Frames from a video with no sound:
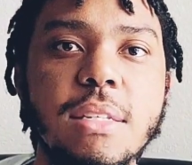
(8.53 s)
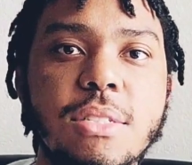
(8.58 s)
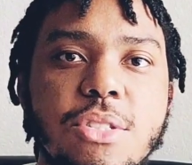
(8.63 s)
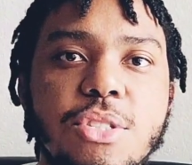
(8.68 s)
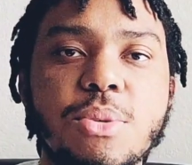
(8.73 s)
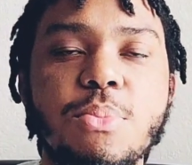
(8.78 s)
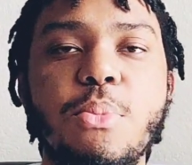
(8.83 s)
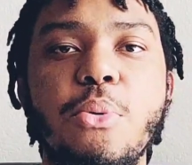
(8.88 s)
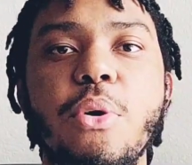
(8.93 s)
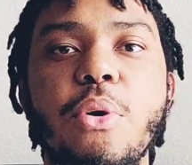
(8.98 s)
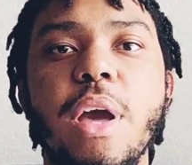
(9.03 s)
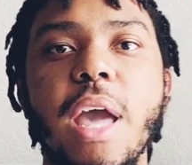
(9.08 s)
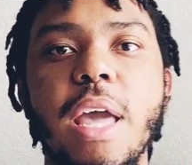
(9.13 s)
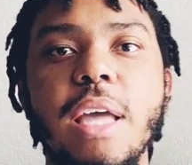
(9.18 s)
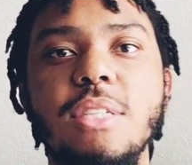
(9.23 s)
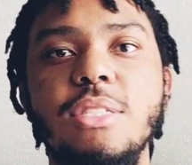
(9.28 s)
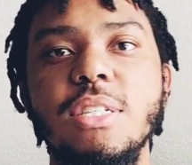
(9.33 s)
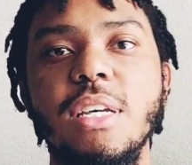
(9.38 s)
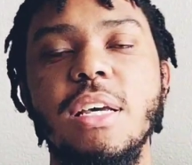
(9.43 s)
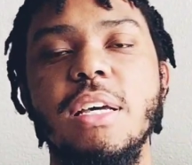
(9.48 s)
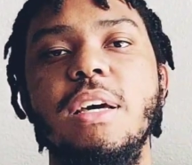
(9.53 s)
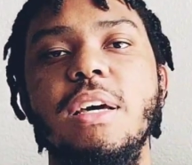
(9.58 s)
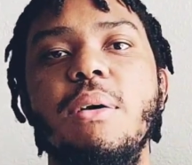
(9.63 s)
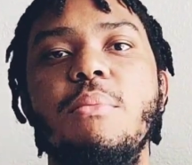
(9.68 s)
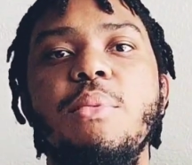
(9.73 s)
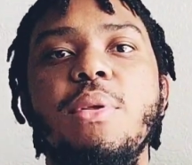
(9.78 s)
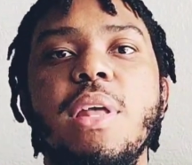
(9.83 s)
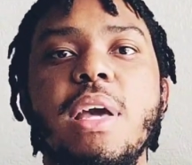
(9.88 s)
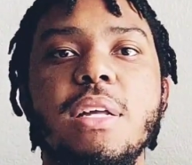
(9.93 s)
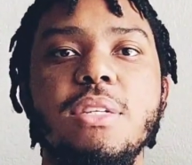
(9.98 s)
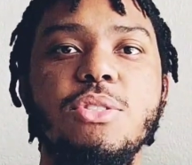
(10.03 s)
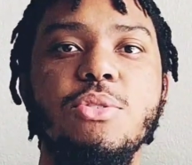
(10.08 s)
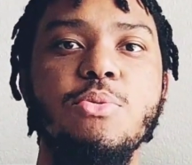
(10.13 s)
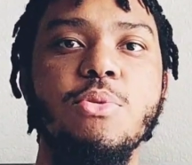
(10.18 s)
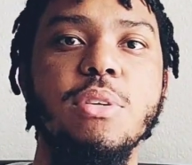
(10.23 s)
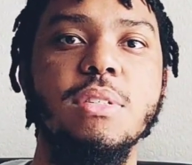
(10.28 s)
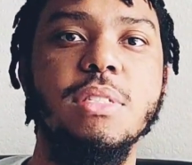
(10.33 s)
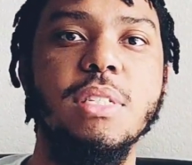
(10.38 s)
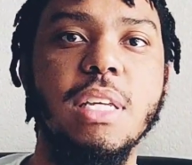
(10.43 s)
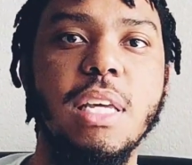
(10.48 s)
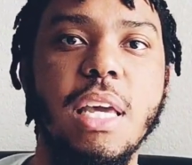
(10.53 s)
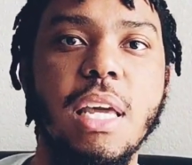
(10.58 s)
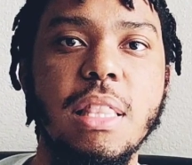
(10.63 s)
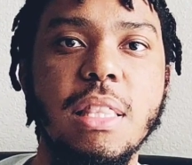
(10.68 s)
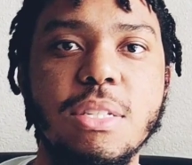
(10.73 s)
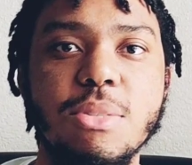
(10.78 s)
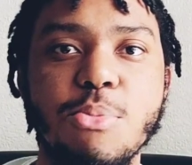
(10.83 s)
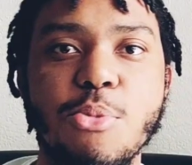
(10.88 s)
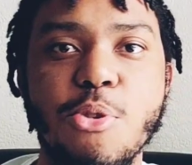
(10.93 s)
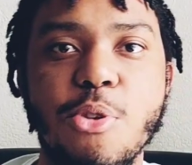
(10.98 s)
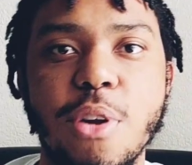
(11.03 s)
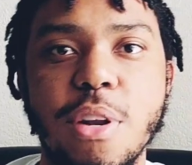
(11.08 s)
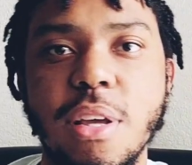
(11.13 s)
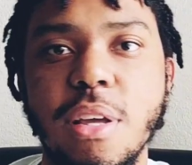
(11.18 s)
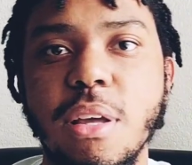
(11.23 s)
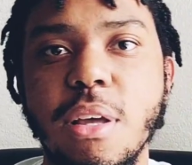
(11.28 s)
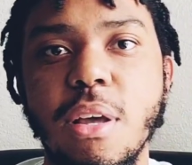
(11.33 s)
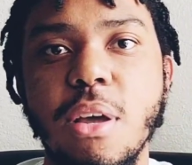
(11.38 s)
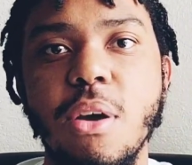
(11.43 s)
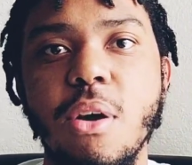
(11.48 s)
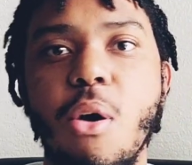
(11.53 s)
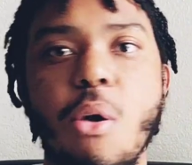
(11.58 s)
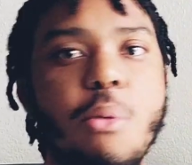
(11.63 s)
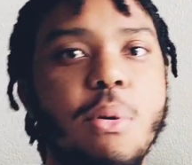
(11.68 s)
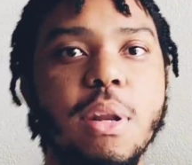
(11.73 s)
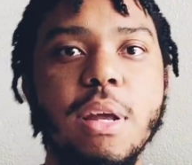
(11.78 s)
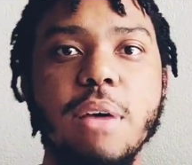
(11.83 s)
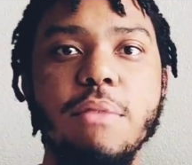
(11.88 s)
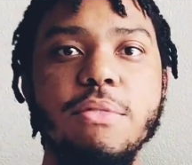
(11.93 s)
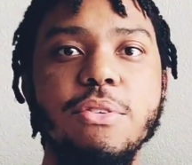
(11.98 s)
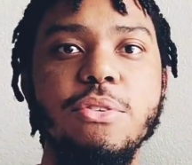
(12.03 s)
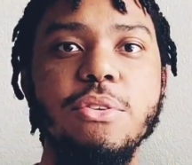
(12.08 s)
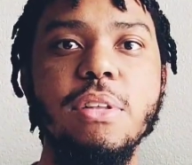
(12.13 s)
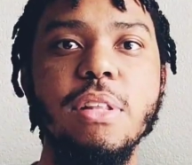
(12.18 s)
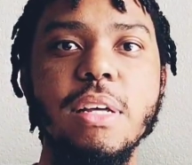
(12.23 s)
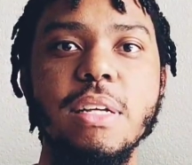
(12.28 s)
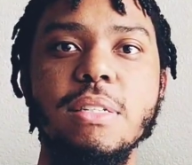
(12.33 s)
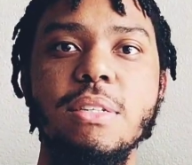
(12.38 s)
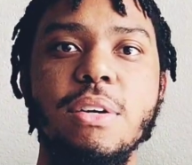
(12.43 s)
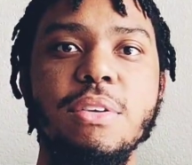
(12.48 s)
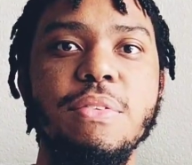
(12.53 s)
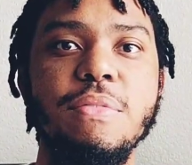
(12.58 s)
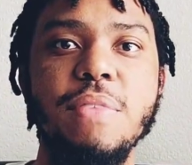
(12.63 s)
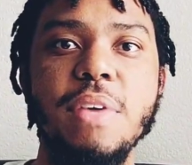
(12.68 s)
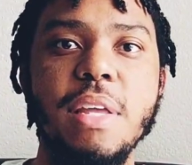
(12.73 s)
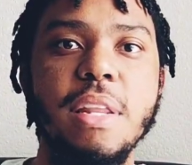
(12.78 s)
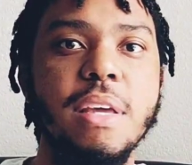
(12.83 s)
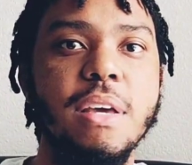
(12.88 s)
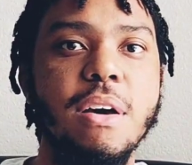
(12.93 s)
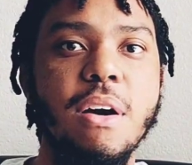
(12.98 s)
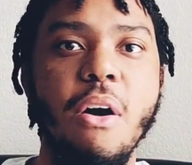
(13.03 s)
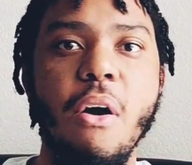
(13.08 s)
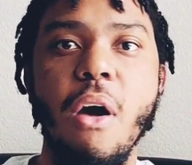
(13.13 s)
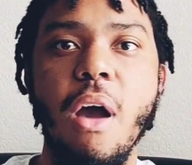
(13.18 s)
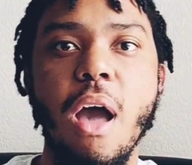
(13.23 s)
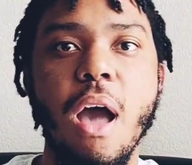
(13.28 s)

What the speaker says: It's your boy AJ coming at you once again this morning, or whenever you clicked on the video.